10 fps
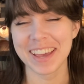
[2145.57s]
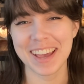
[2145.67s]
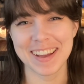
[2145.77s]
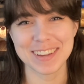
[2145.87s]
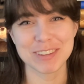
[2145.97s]

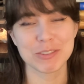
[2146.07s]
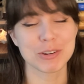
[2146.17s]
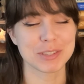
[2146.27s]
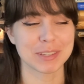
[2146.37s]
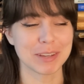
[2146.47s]
And of
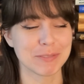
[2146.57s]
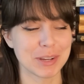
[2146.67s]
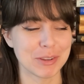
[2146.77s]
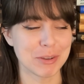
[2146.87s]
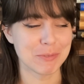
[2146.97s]
course, like, we
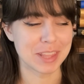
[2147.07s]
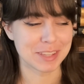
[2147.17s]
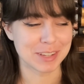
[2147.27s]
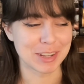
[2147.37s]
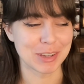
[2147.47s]
all know where
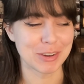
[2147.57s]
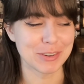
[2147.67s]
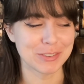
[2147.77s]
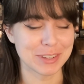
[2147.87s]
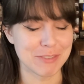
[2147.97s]
that's going to
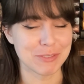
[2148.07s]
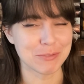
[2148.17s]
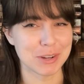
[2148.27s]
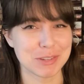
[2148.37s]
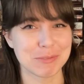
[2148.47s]
go if you've
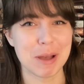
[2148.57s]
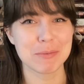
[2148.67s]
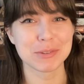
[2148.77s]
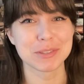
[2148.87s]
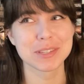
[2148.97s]
watched
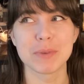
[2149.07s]
Rebels.